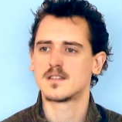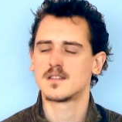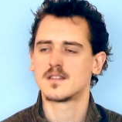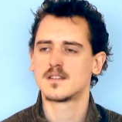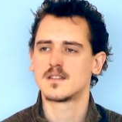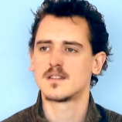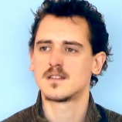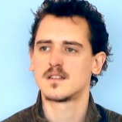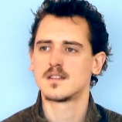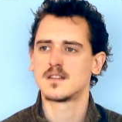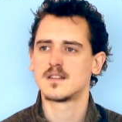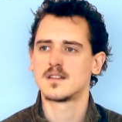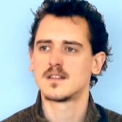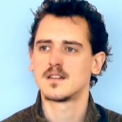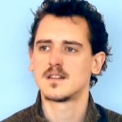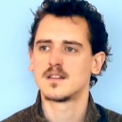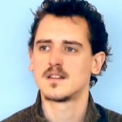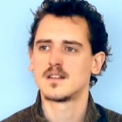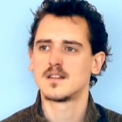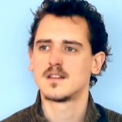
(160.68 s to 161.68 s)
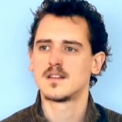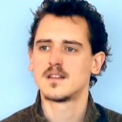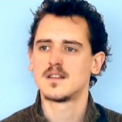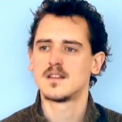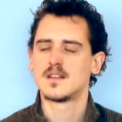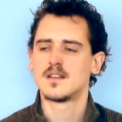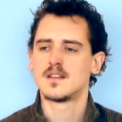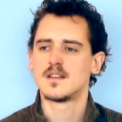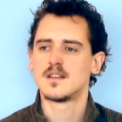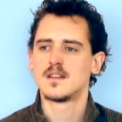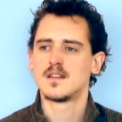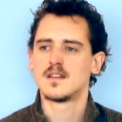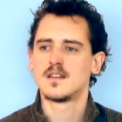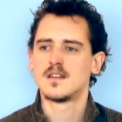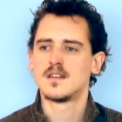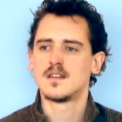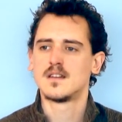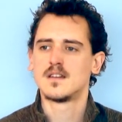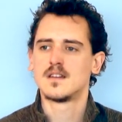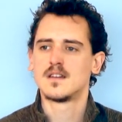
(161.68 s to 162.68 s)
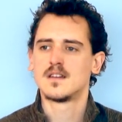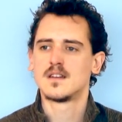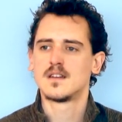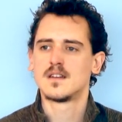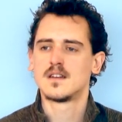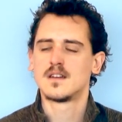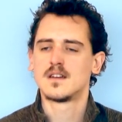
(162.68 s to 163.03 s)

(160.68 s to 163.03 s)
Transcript: Nothing is said.